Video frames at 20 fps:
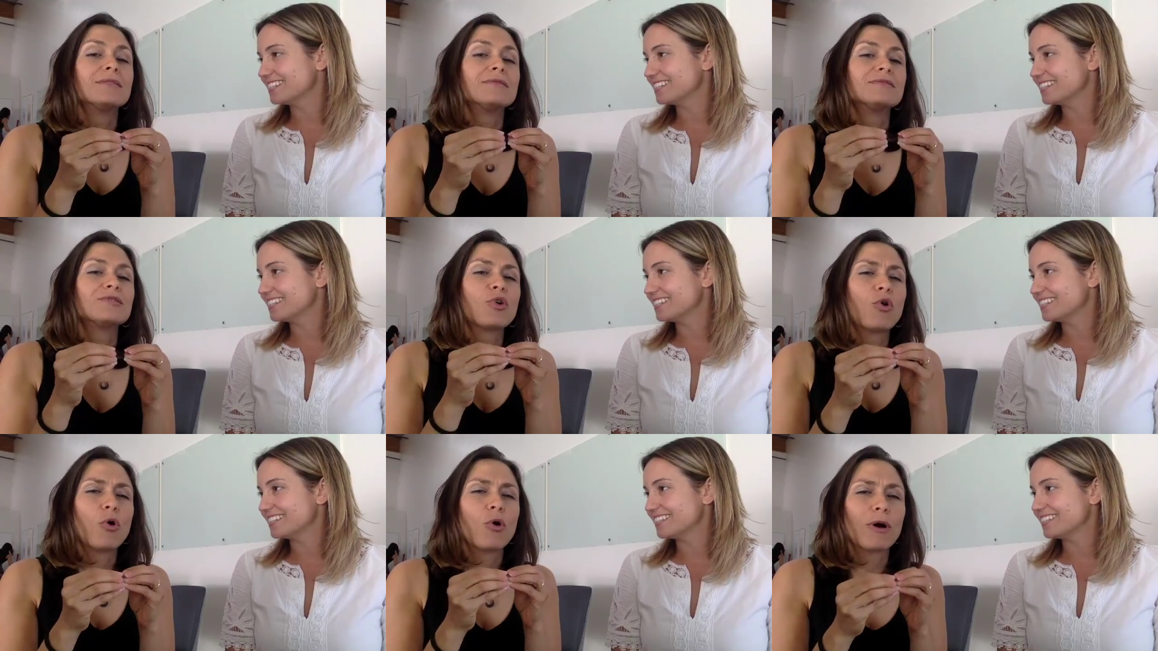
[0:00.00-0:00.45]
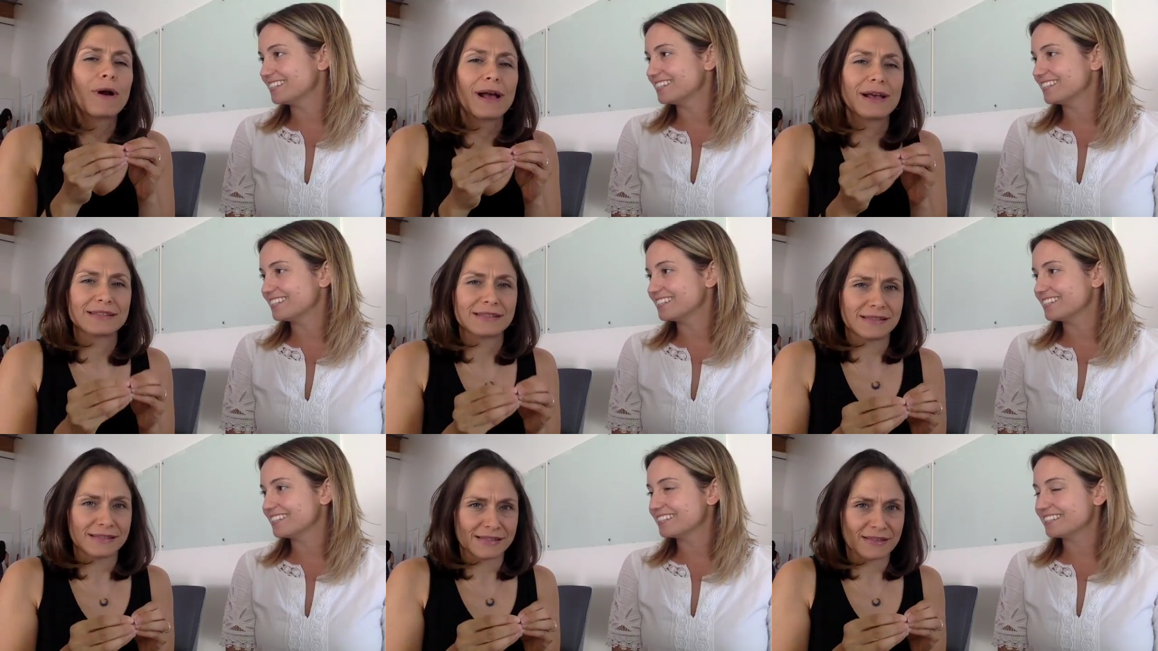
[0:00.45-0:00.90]
Speaker 1: core
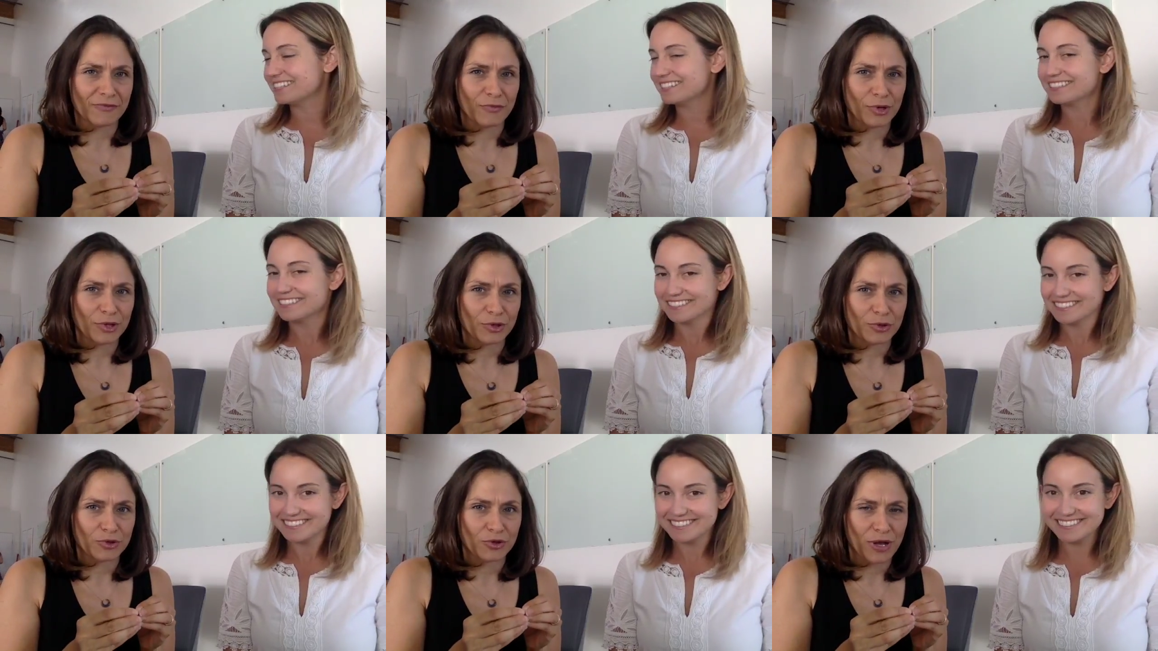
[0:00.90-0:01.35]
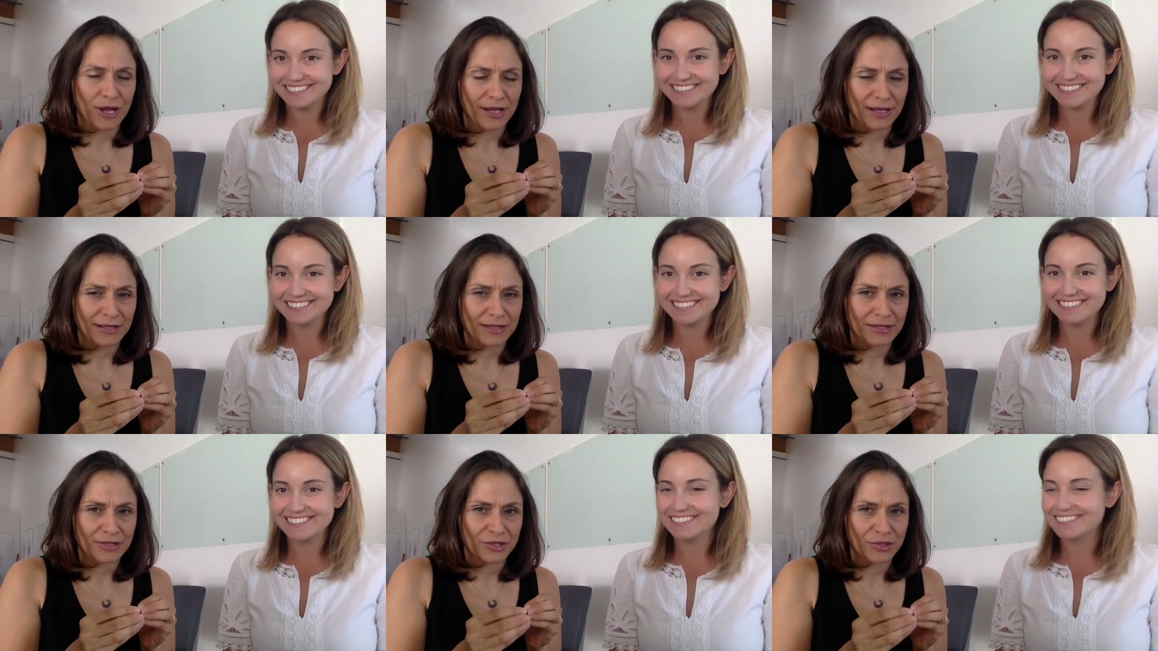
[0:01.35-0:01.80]
essence of what you're trying
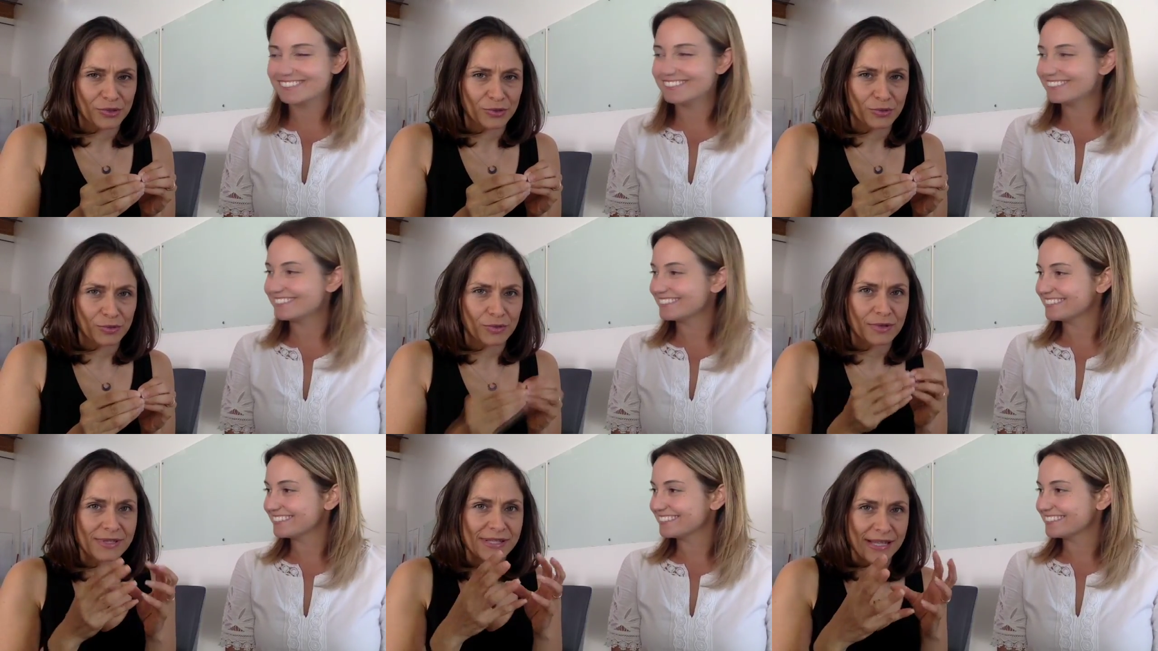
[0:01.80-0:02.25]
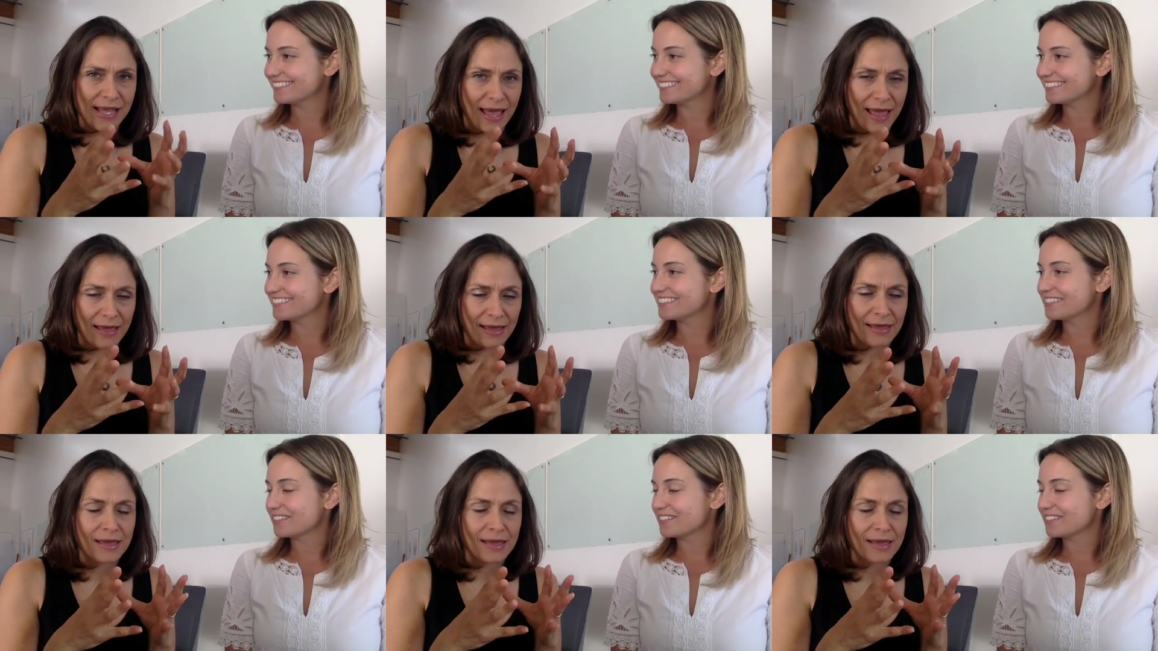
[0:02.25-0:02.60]
to say.